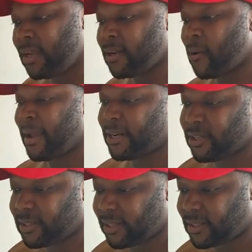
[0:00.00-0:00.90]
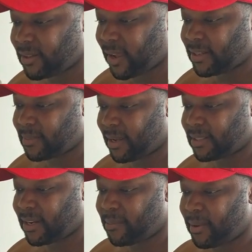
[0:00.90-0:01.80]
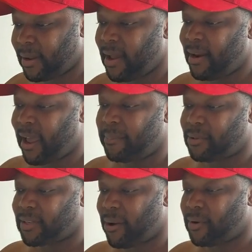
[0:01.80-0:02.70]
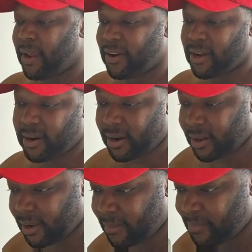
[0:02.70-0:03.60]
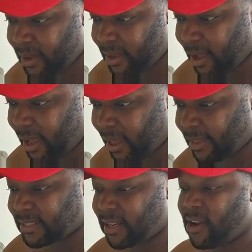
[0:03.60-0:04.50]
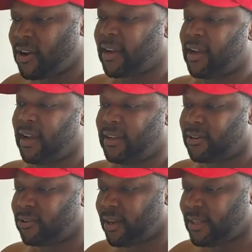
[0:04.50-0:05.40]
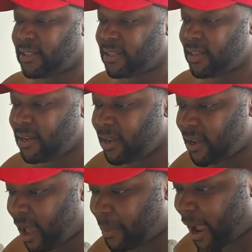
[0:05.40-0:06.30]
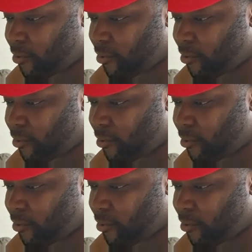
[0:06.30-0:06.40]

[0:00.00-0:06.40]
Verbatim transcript: Don't make no sense. Okay, somebody said Naples. I would never go there then. Thessalonica, Greece. I'm